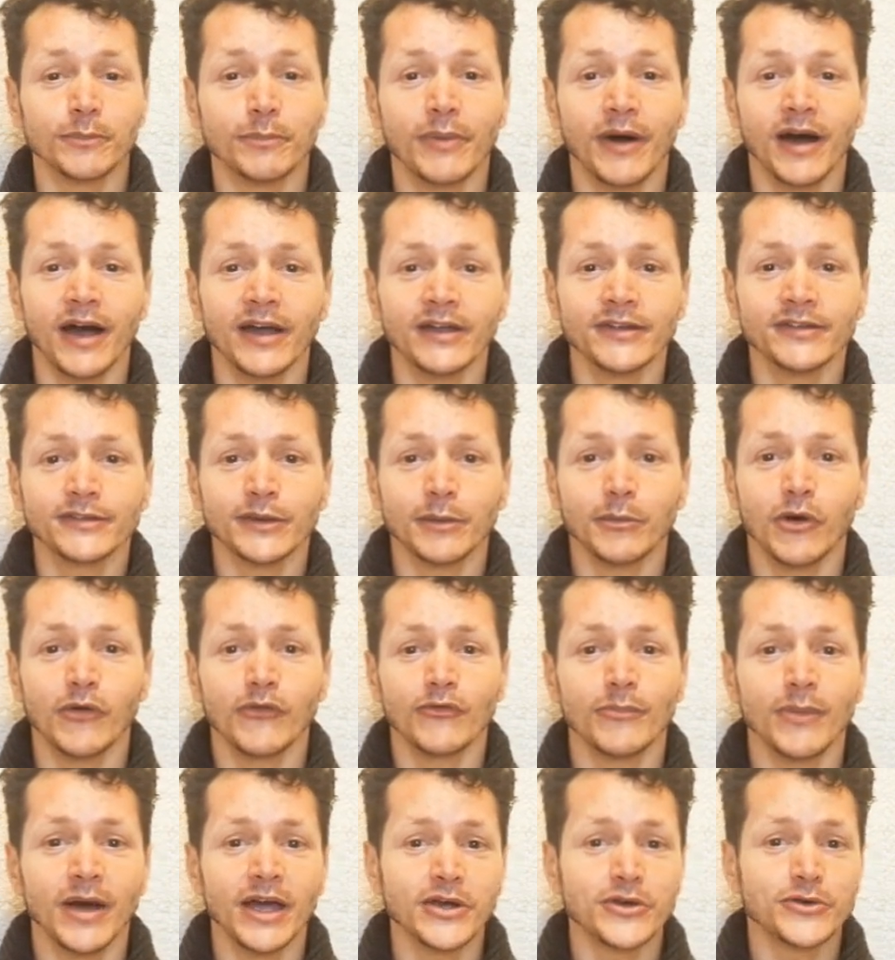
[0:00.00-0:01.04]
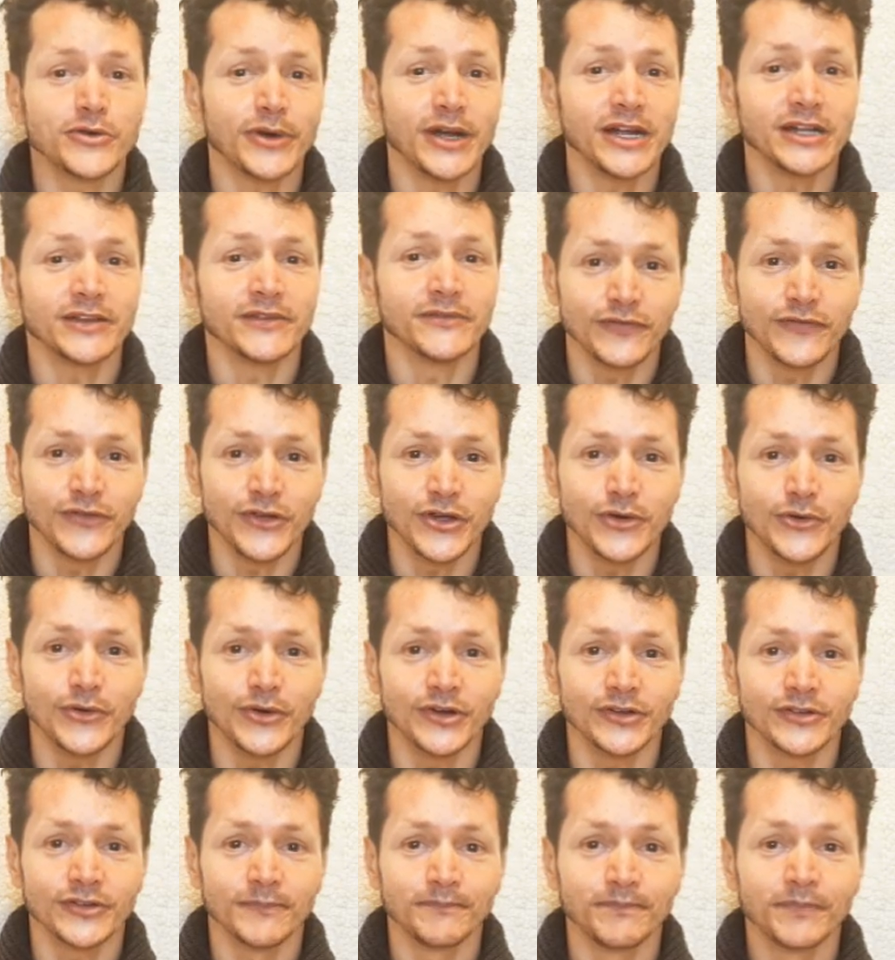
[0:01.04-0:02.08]
by some of my great
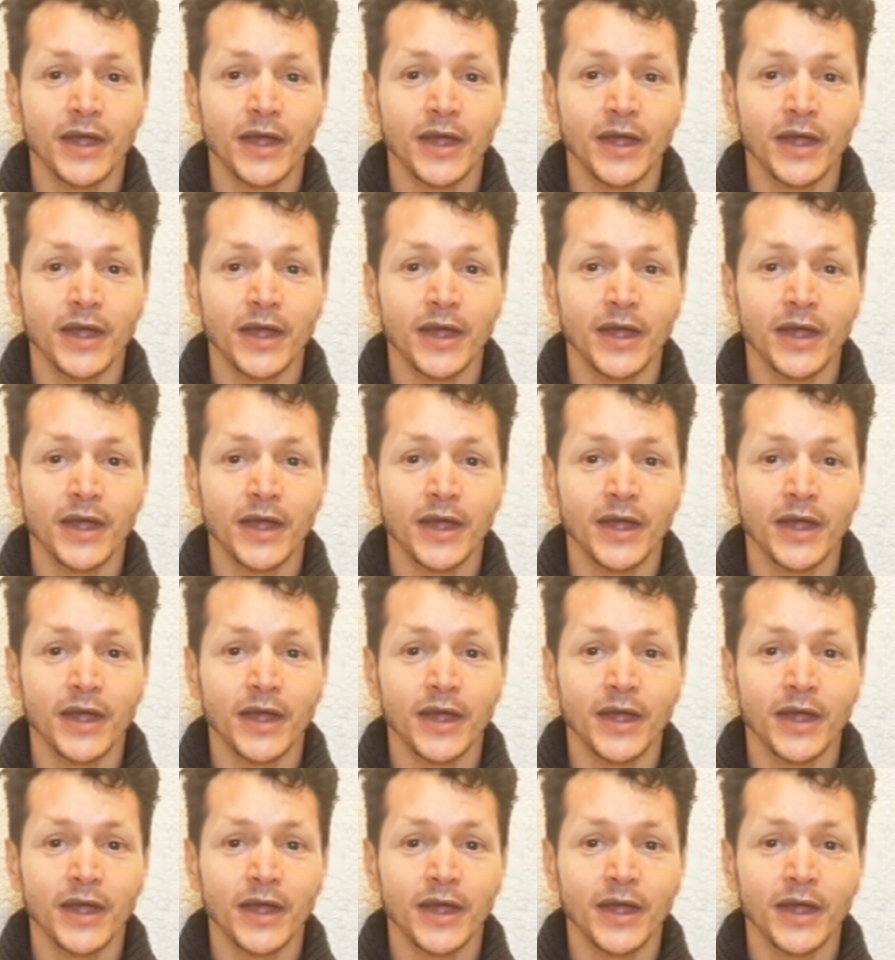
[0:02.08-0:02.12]
viewers